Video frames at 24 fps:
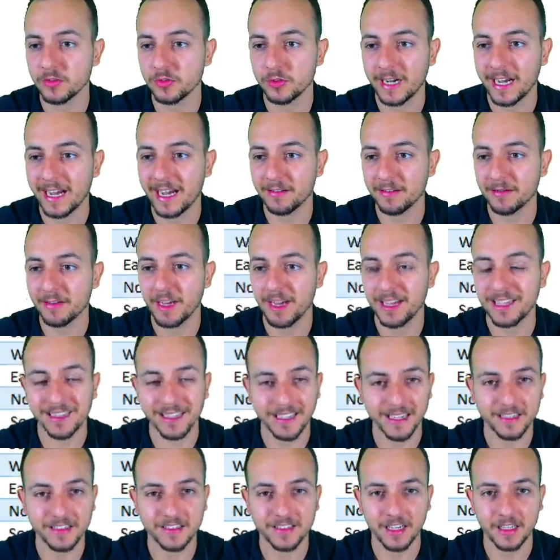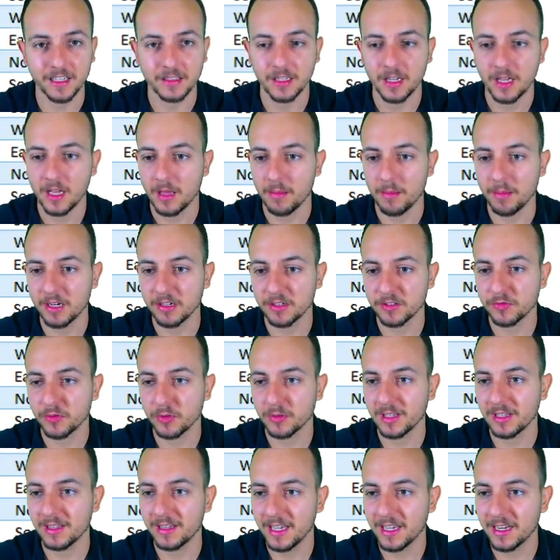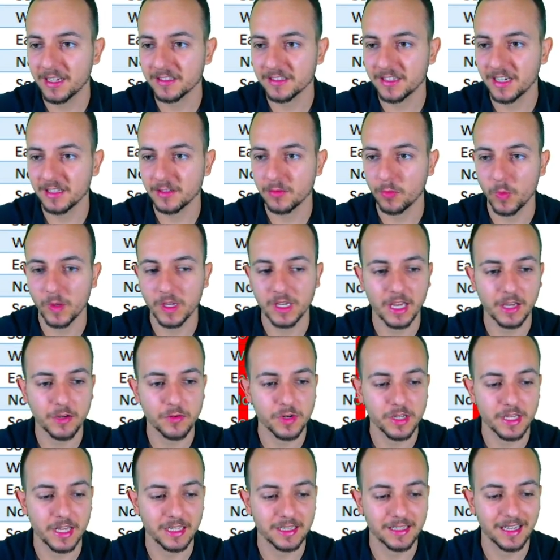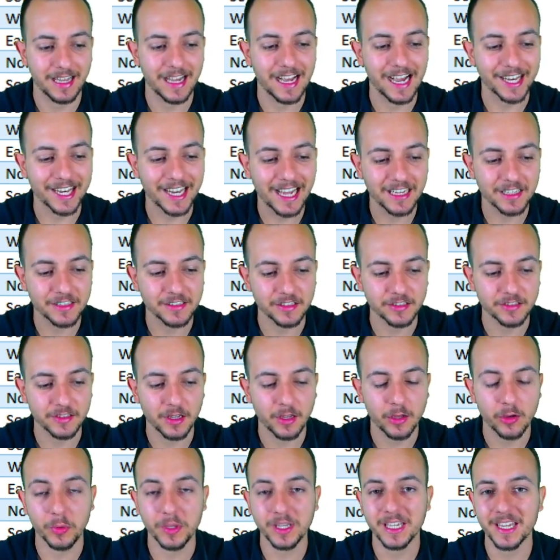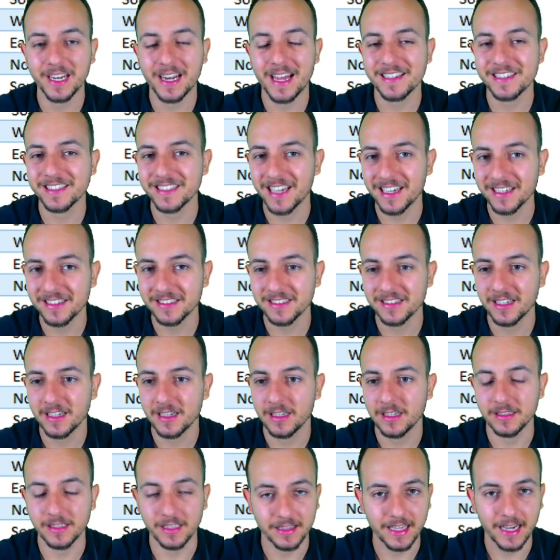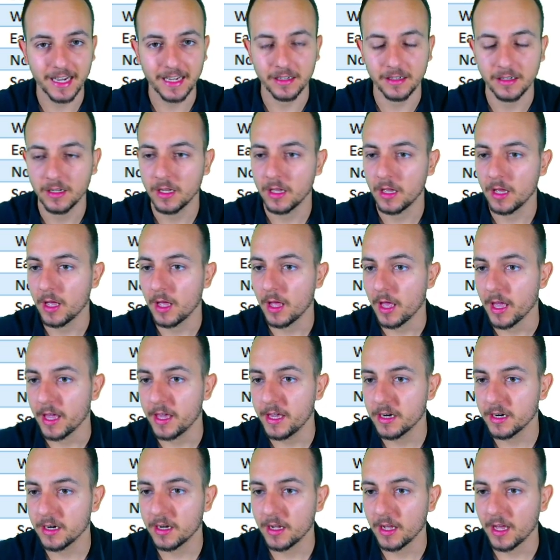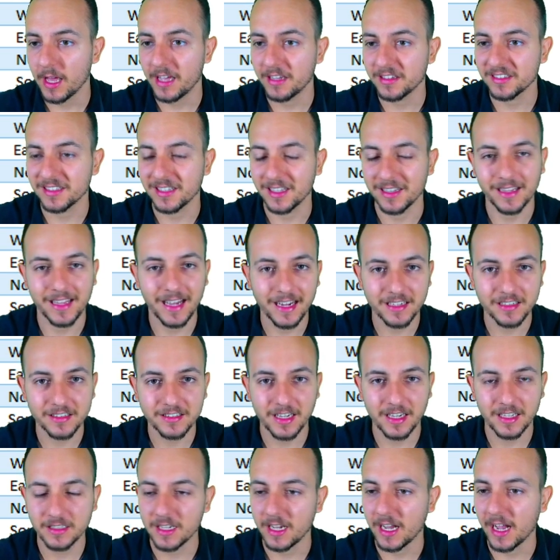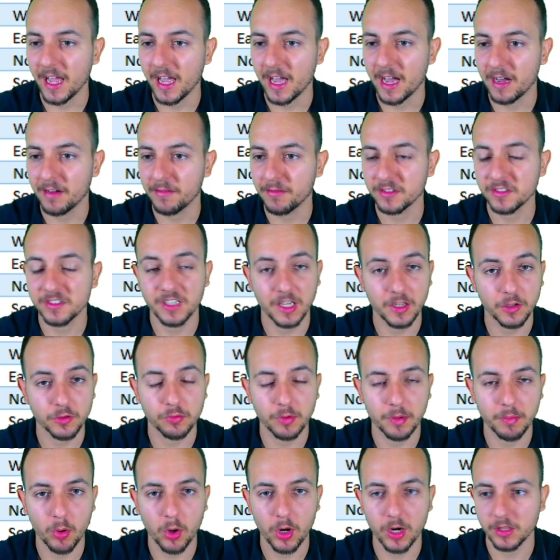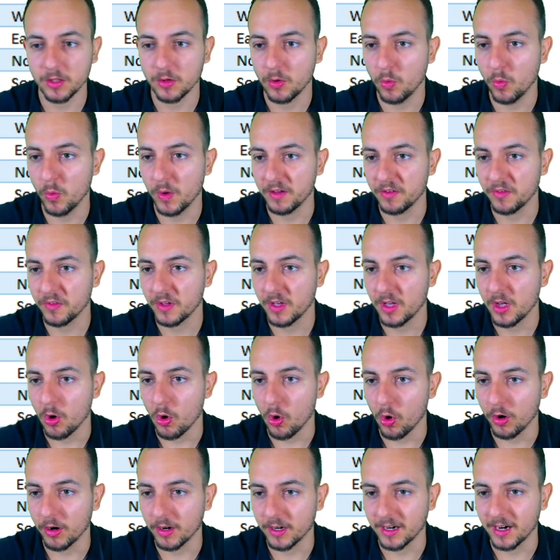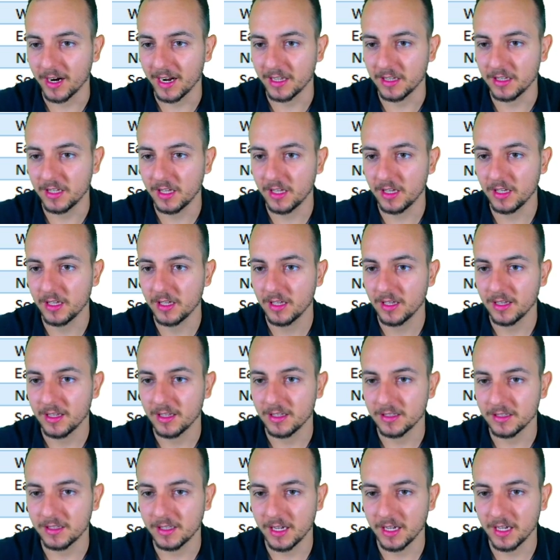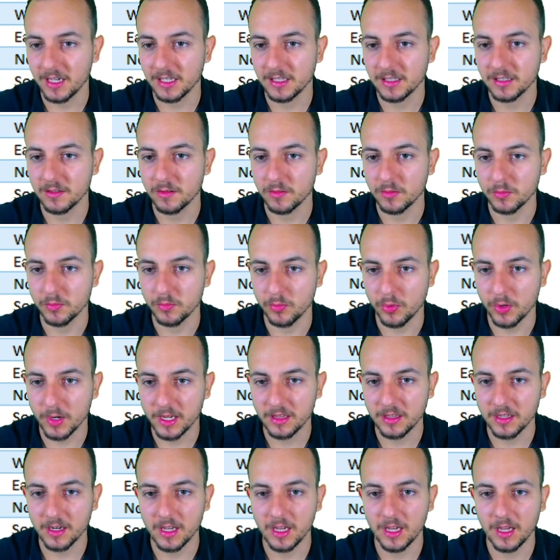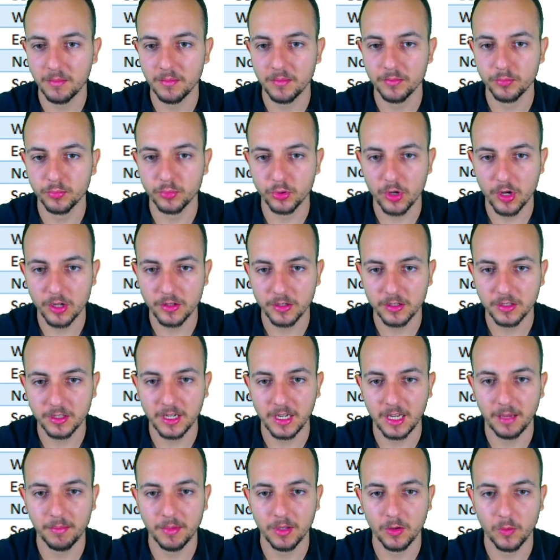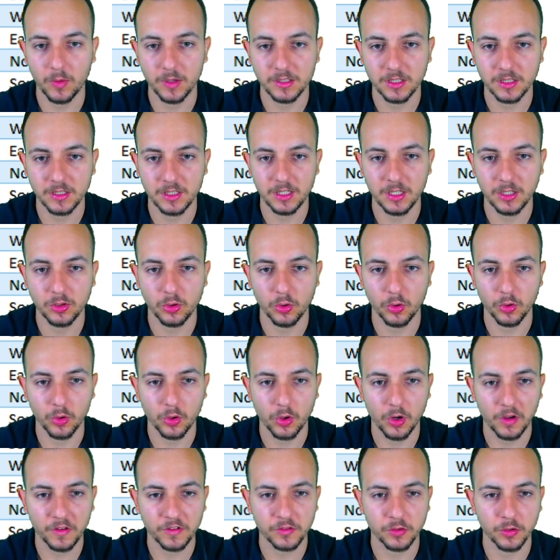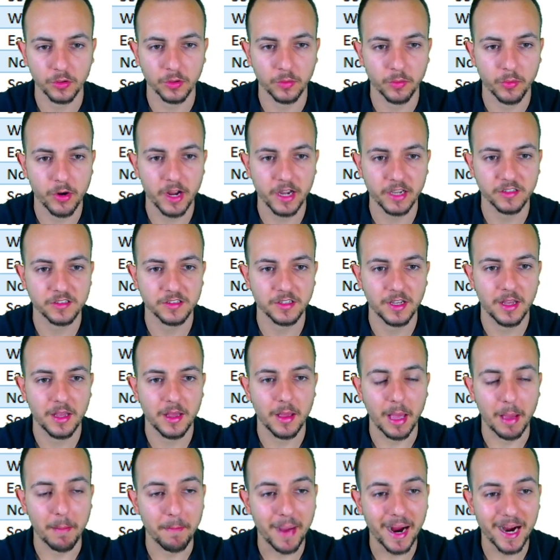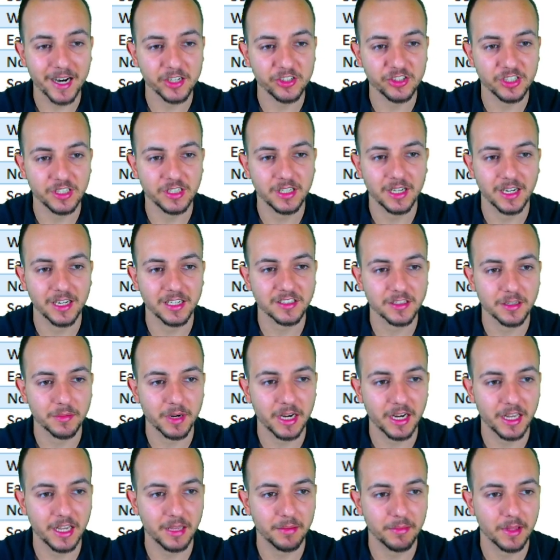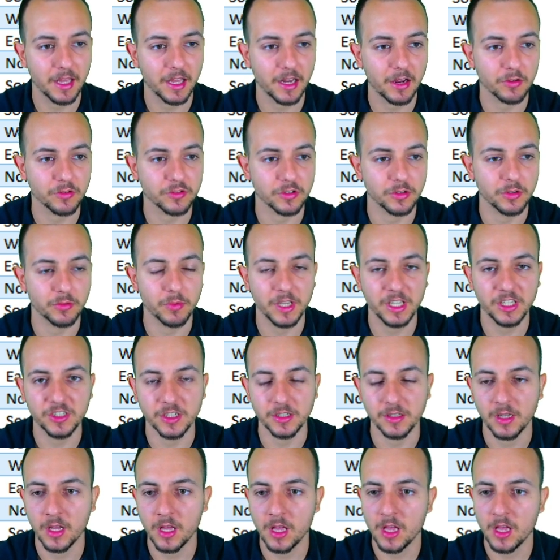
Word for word: to have a data set because from the data set, we can create analysis. We can assess the data. Here as the data set, I have a sales report with order ID, date, brand name, product name, quantity, total cost, total price, margin, customer name, and also the region.